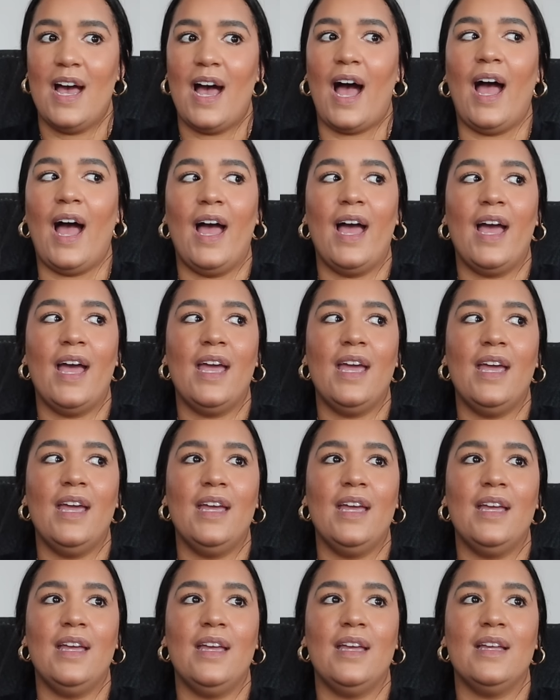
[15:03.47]

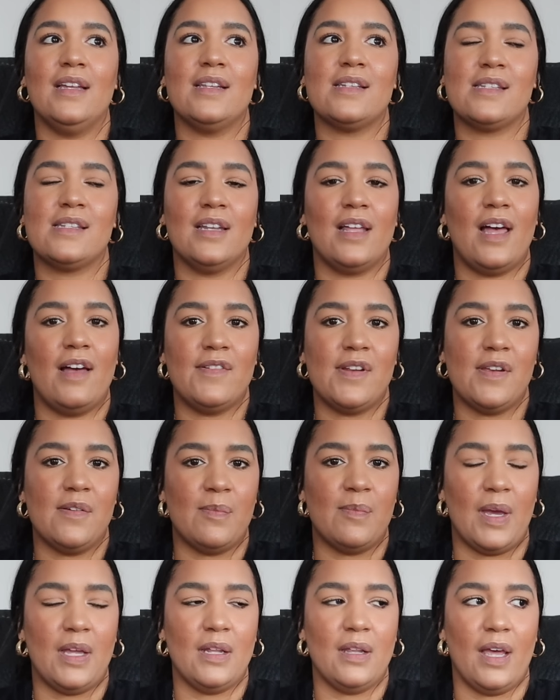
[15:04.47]
I still haven't
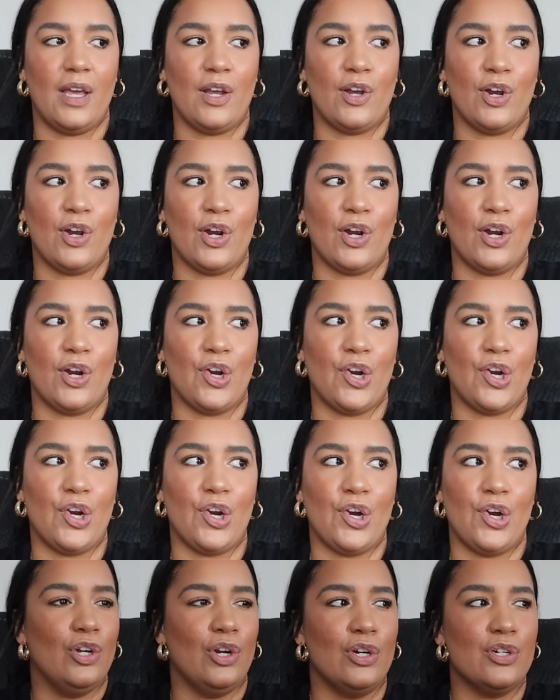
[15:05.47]
even made like
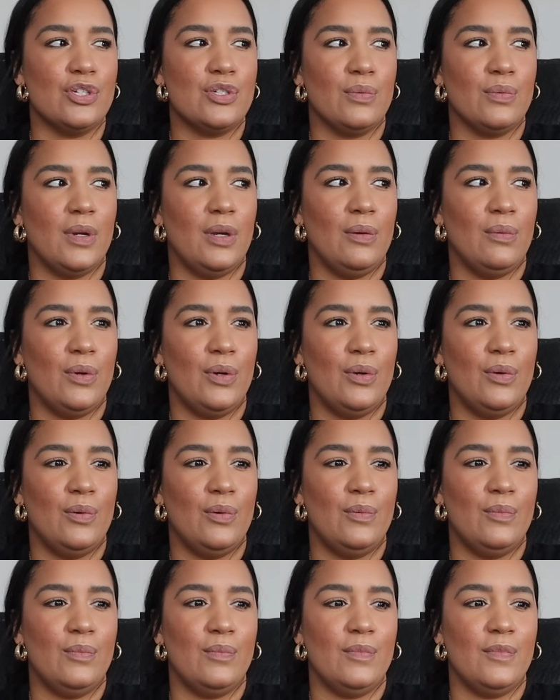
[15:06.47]
her nursery
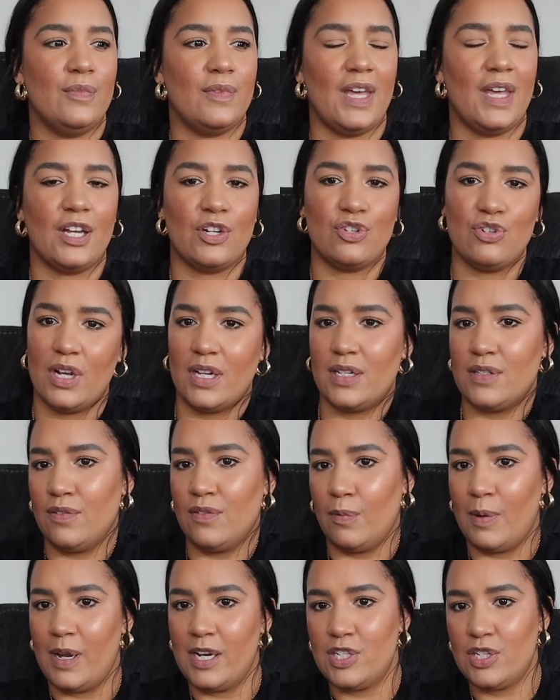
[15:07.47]
room like
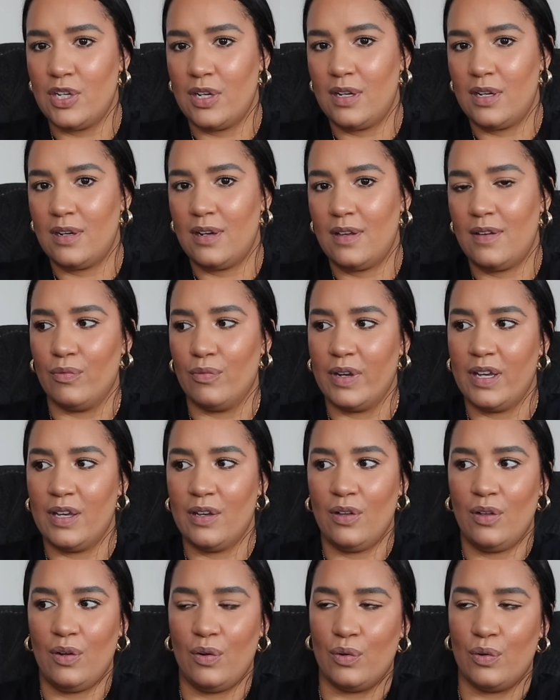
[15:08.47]
transformation
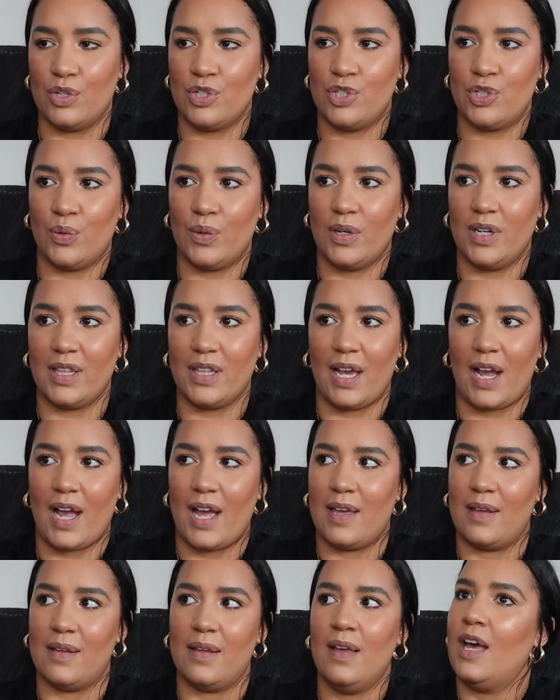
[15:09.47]
reel or short. Like
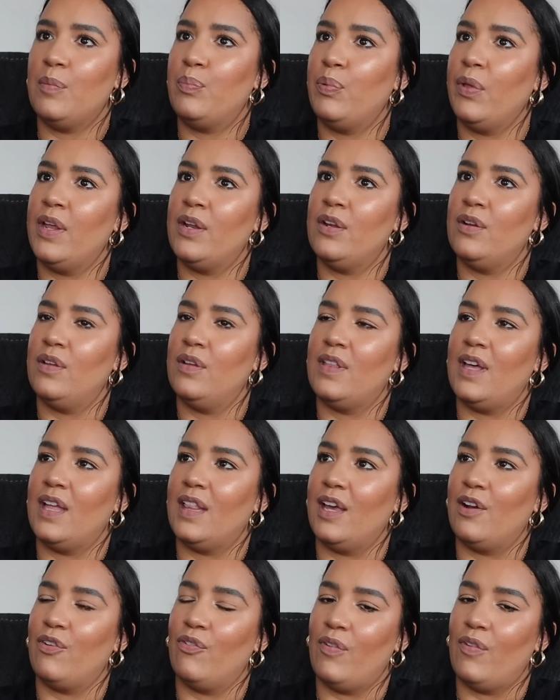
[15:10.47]
I had planned to do
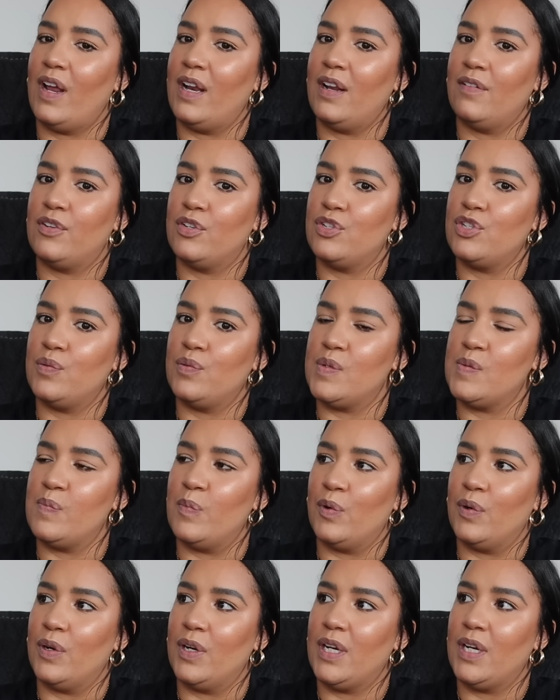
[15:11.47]
that like right after she was
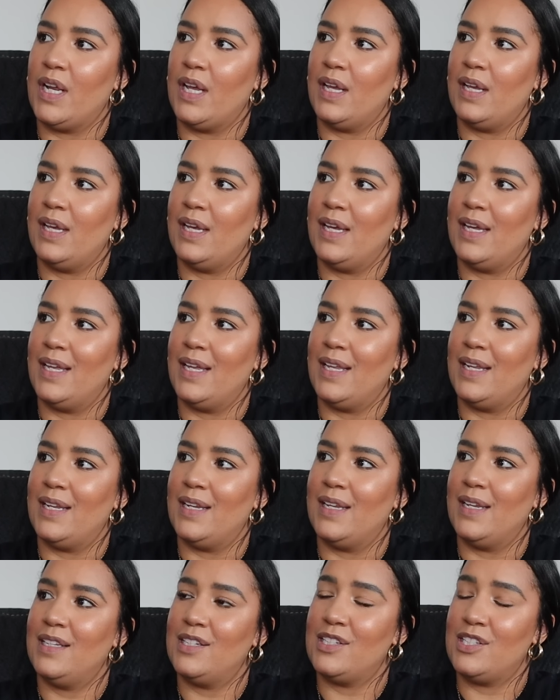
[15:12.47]
born
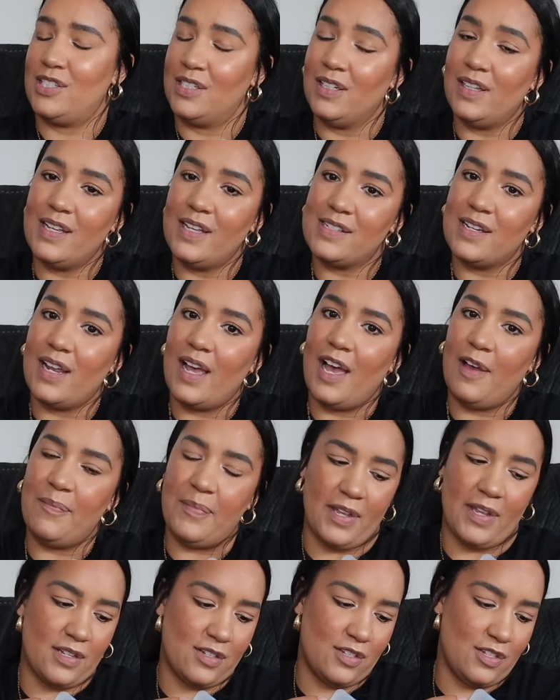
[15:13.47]
and it still has not
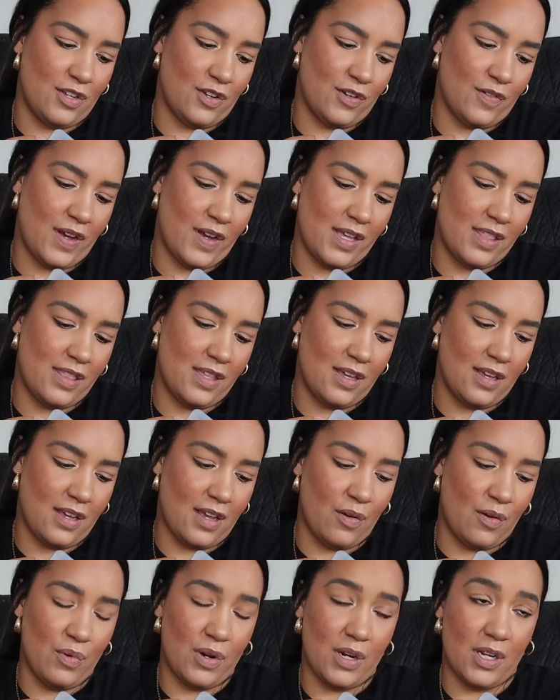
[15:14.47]
happened. So I
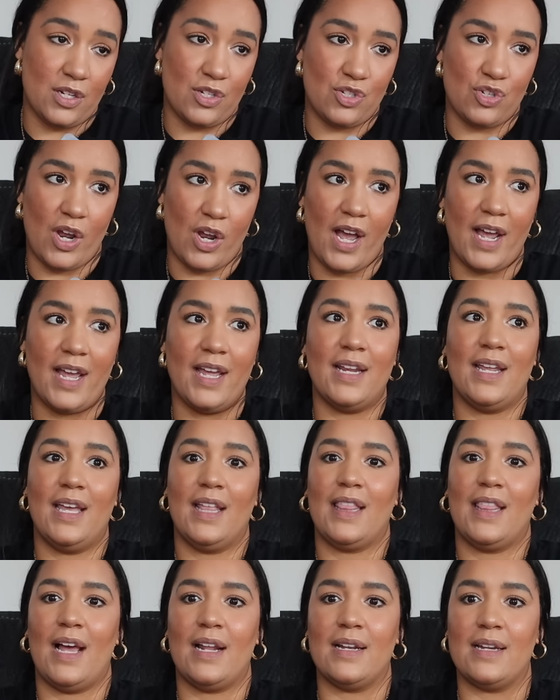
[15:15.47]
think I want to try and
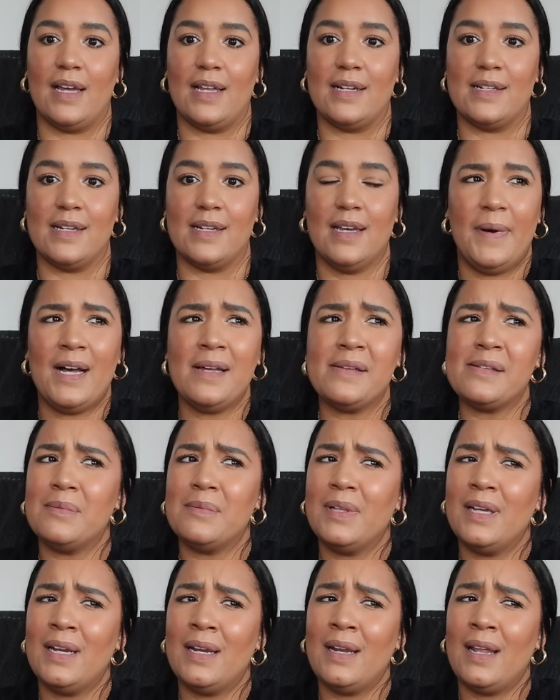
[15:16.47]
get that done
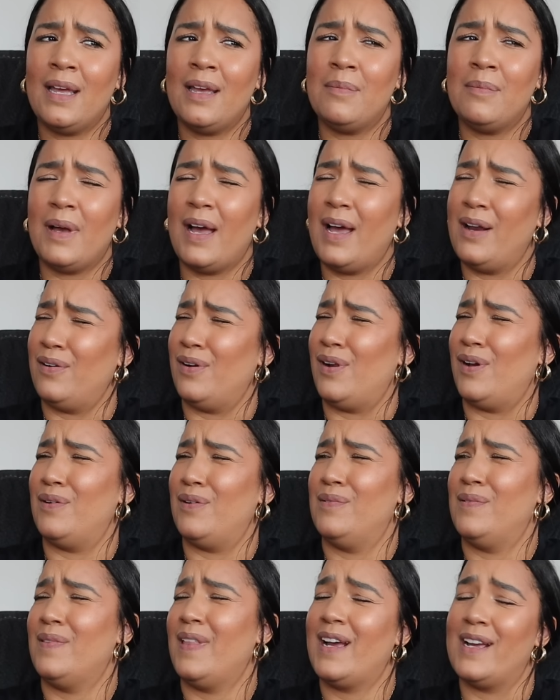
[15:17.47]
possibly today, but I don't know.
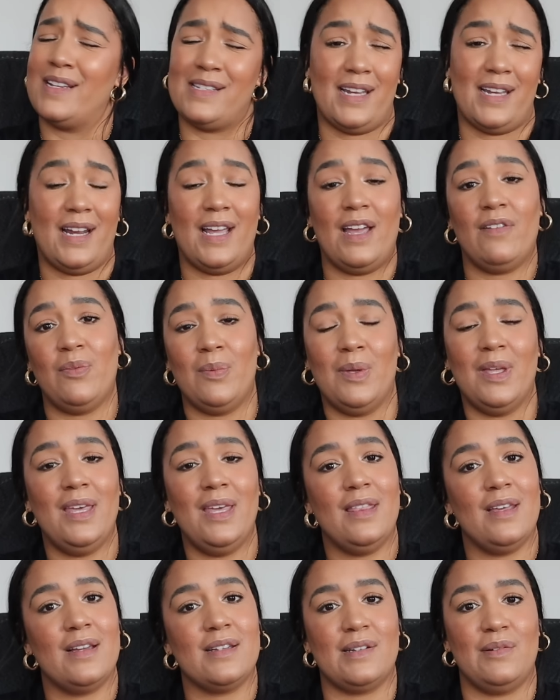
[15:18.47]
Like I said, I have a
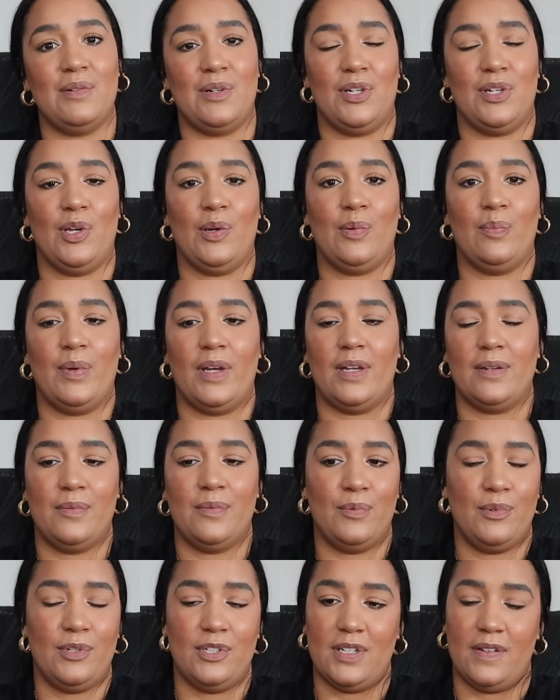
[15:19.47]
million things I want to do, but
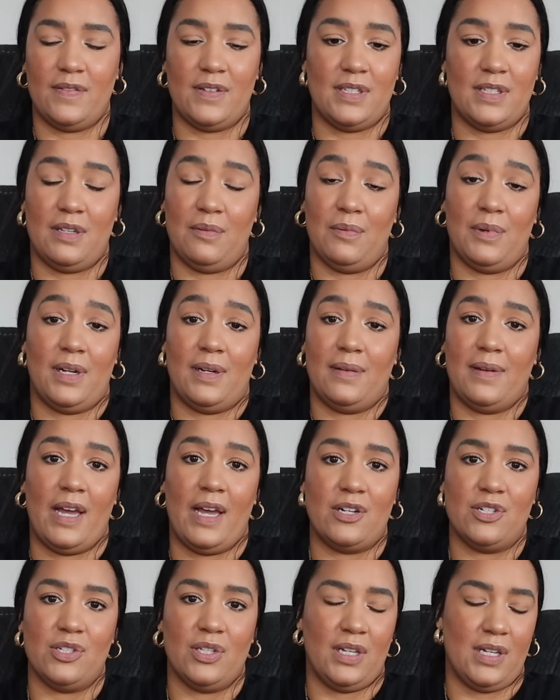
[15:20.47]
we'll just have to see what
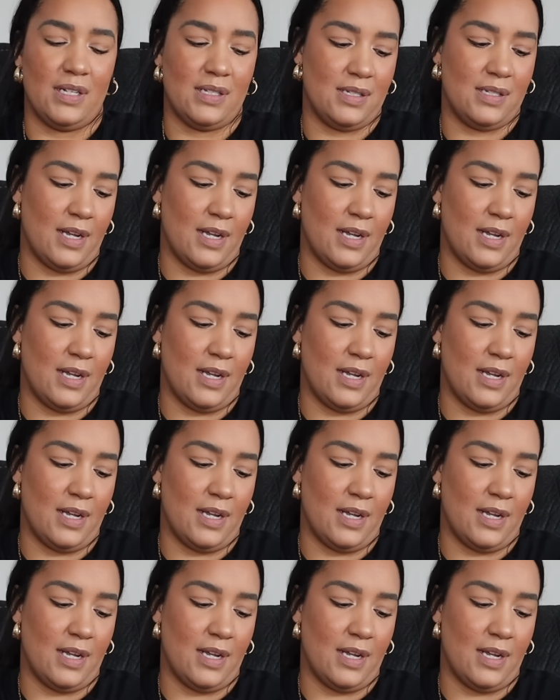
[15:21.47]
actually gets